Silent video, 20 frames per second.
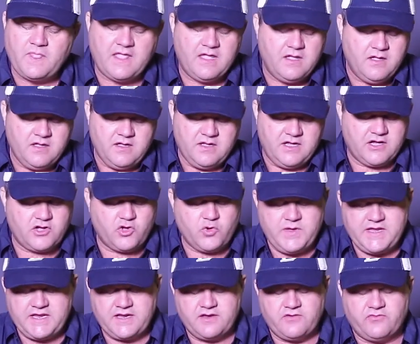A
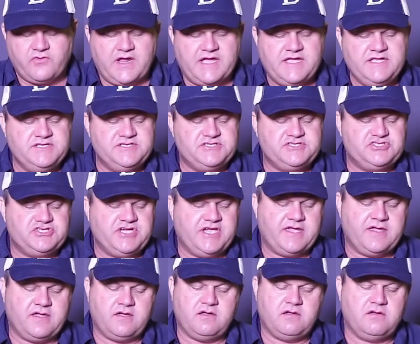quick range
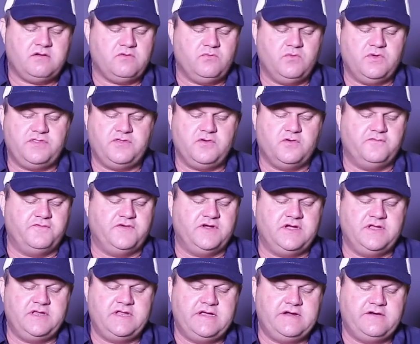check with your
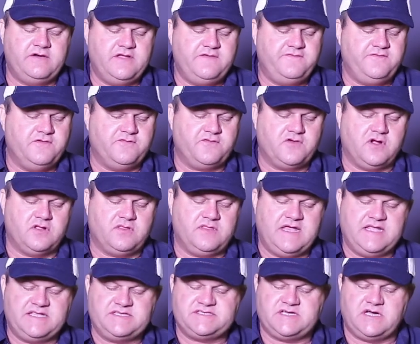vernier, if you've got
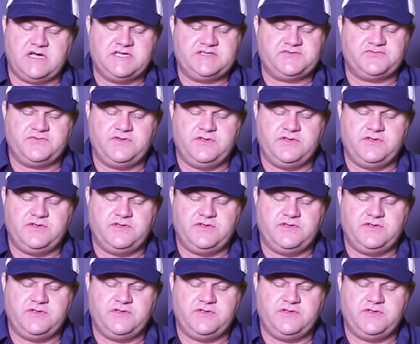that size,